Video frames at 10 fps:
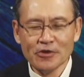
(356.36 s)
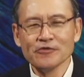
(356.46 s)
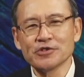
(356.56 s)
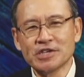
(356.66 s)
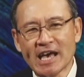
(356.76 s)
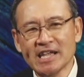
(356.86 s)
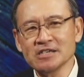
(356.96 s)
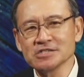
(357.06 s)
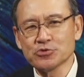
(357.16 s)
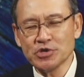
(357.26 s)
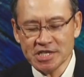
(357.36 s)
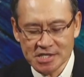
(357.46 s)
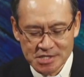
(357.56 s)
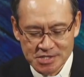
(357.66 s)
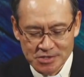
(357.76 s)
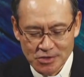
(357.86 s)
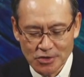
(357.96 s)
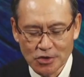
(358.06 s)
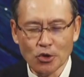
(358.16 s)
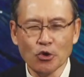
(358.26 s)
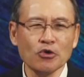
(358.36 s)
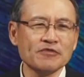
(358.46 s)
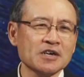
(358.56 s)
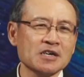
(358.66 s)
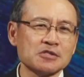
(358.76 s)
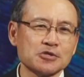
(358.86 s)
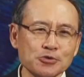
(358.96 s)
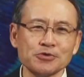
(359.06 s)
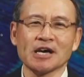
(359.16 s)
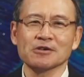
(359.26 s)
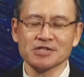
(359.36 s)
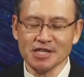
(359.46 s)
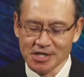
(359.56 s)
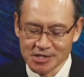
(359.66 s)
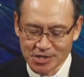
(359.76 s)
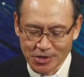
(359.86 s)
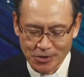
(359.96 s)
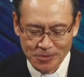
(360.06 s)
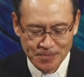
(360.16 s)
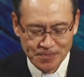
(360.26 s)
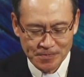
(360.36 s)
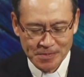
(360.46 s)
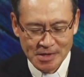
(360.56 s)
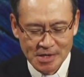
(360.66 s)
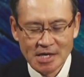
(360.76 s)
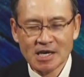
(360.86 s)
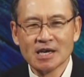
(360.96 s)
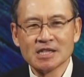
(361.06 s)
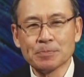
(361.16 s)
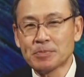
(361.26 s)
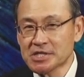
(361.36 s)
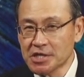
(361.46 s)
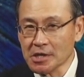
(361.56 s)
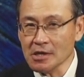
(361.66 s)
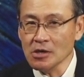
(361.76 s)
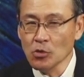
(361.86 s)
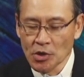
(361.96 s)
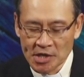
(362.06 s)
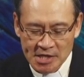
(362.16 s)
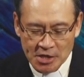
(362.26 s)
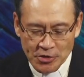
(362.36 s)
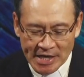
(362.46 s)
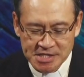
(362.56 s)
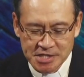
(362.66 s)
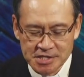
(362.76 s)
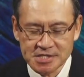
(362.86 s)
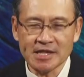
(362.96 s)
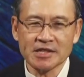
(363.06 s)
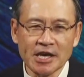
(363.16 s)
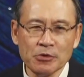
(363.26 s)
For Daniel's readers over 2,000 years ago, the particular world crisis that they